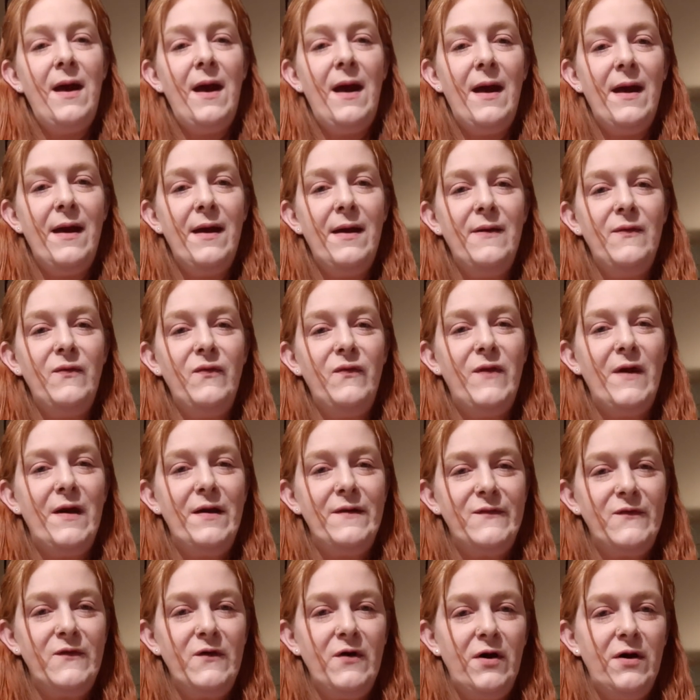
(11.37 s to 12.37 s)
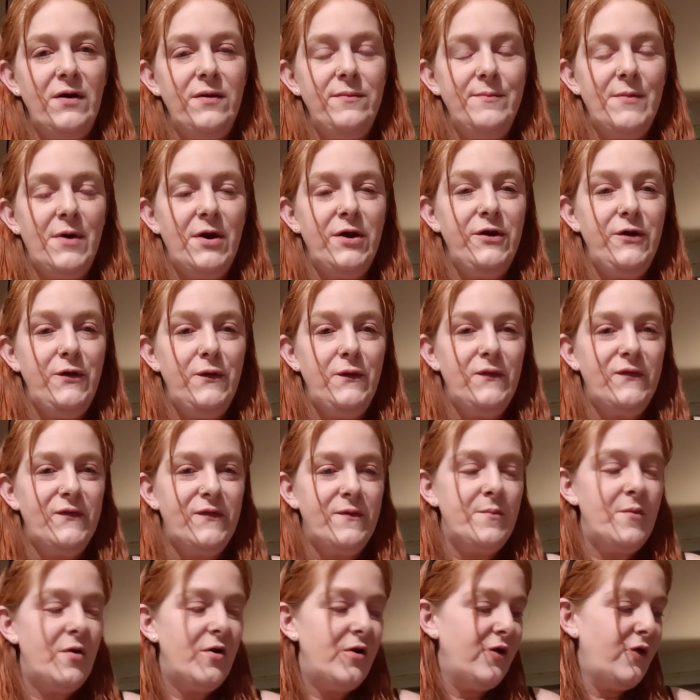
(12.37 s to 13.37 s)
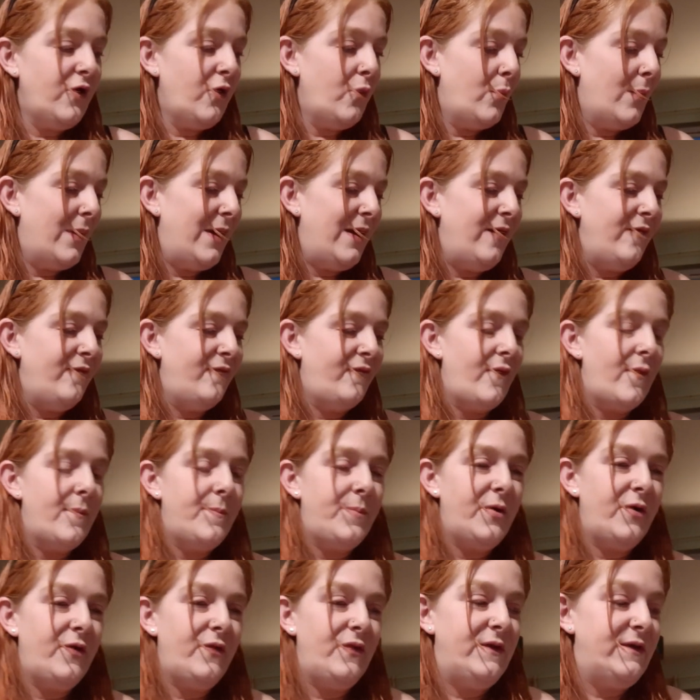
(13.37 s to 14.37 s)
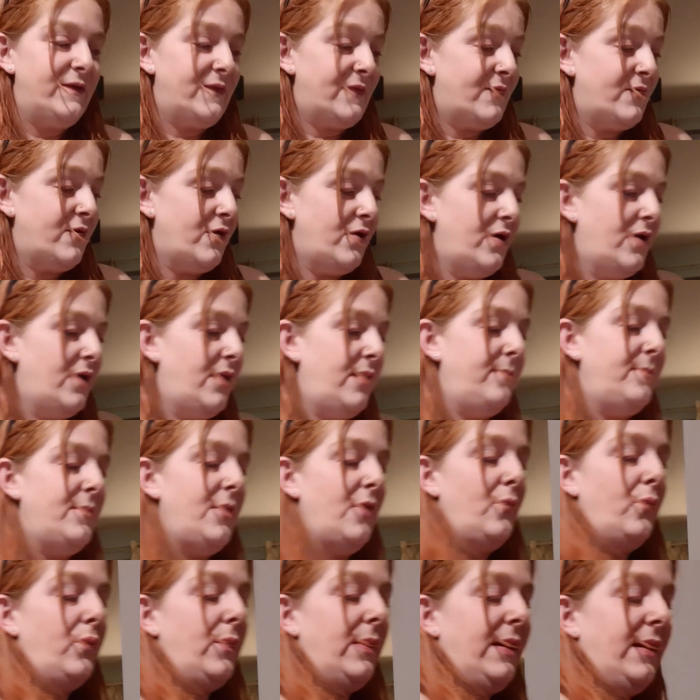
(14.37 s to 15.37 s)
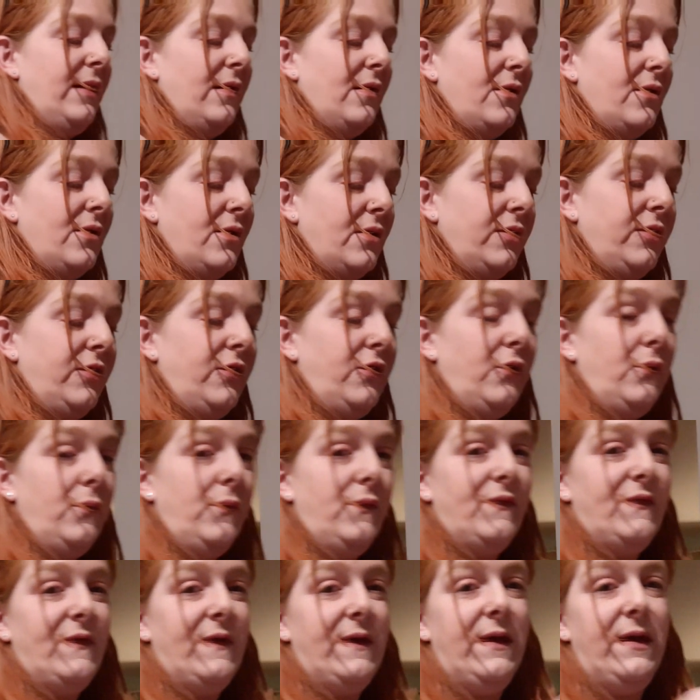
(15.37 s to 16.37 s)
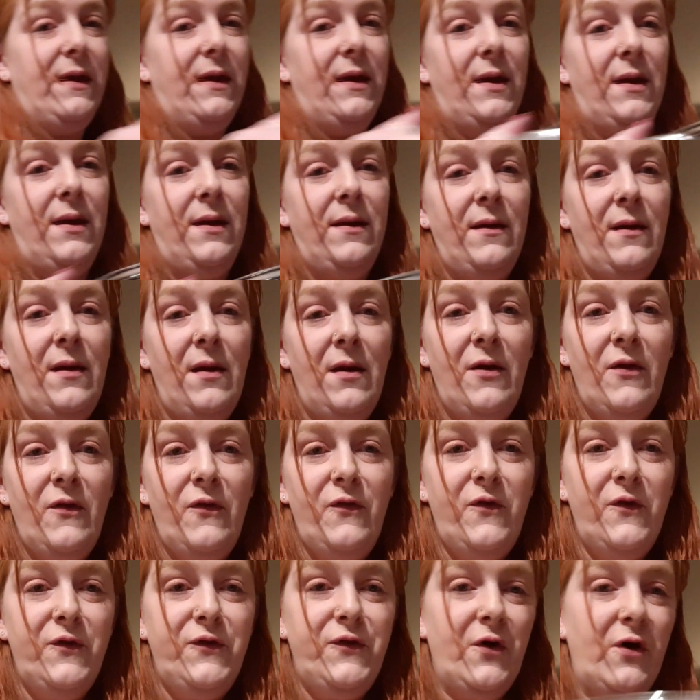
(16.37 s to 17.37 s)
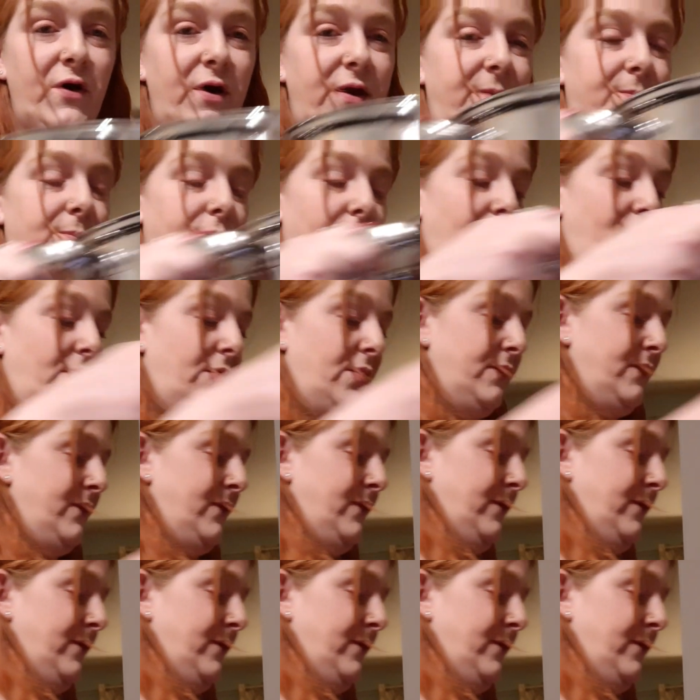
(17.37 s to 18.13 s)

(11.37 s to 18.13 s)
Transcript: and that time I used the microwave, but this time we are using the dye pot.